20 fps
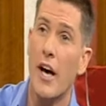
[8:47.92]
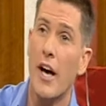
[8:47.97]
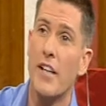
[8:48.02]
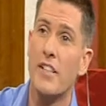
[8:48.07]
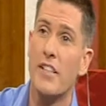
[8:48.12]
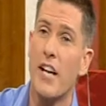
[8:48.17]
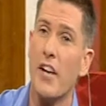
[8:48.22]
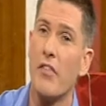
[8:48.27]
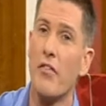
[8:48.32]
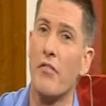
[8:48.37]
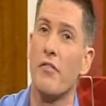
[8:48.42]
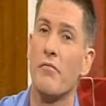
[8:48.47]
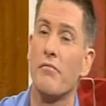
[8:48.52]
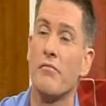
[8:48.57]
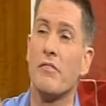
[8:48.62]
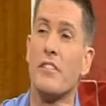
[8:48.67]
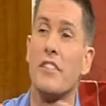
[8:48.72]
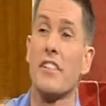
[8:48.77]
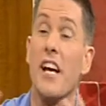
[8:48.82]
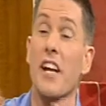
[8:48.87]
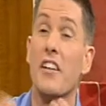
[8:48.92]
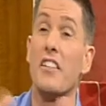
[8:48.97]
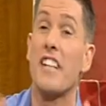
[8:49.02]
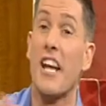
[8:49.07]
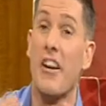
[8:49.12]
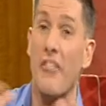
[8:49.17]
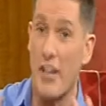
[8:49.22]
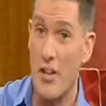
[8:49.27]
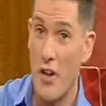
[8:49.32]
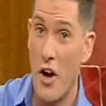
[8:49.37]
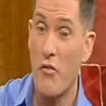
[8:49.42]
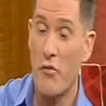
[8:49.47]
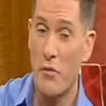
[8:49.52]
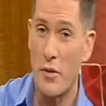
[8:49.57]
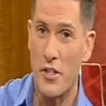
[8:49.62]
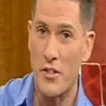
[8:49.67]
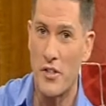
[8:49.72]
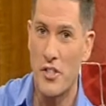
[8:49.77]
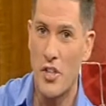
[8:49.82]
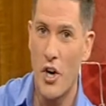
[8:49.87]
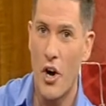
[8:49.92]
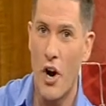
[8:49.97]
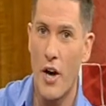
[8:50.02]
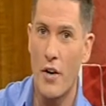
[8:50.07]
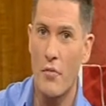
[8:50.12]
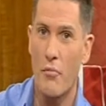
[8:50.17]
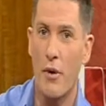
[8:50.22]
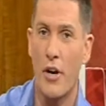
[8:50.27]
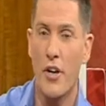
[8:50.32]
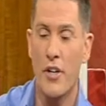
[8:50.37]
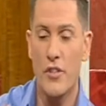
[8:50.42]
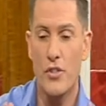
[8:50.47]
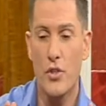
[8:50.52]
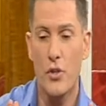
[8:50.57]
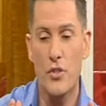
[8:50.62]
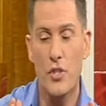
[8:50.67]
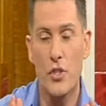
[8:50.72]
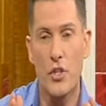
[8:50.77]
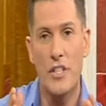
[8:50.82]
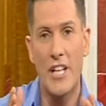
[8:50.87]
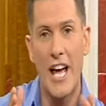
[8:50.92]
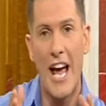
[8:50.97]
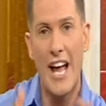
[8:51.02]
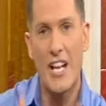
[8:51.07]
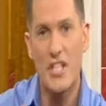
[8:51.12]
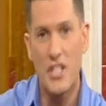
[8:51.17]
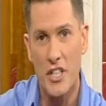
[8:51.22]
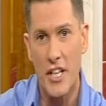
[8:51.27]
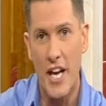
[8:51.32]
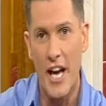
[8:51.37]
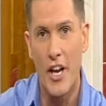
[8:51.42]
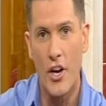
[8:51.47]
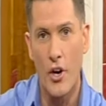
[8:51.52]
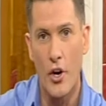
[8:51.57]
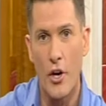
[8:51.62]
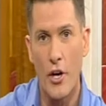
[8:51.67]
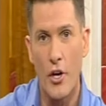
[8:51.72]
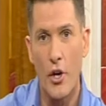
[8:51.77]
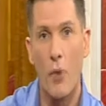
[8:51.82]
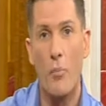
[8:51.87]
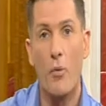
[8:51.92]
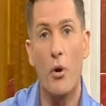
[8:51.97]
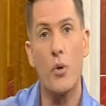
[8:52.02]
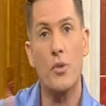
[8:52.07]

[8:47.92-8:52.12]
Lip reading: it's kind of scary enough when you start, but it's also good to educate early on.